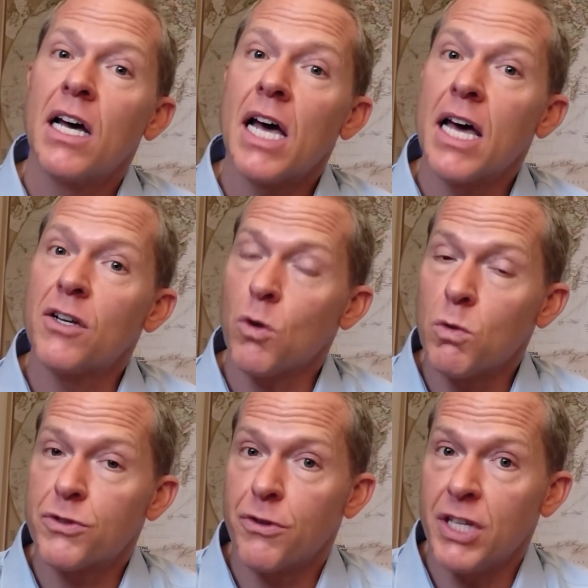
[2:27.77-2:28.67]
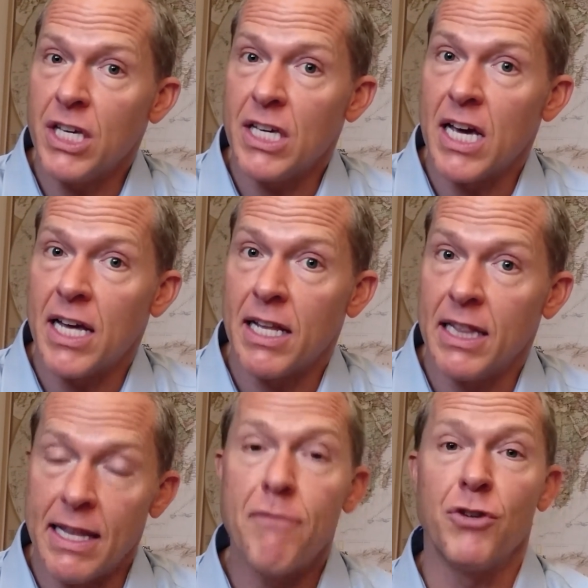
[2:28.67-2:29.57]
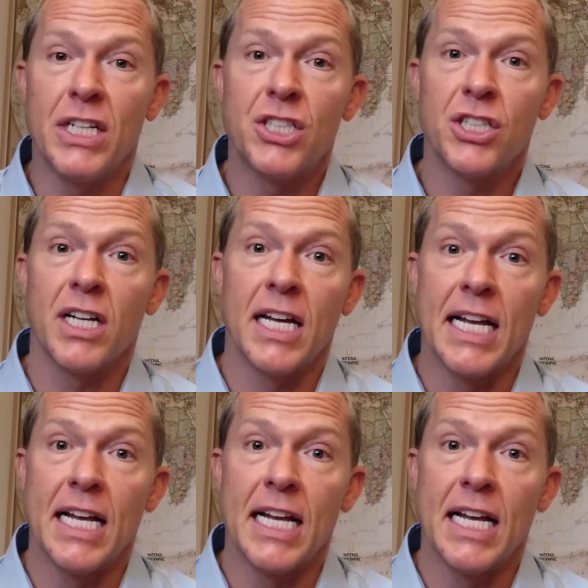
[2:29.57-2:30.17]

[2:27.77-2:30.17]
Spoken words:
and also the leverage,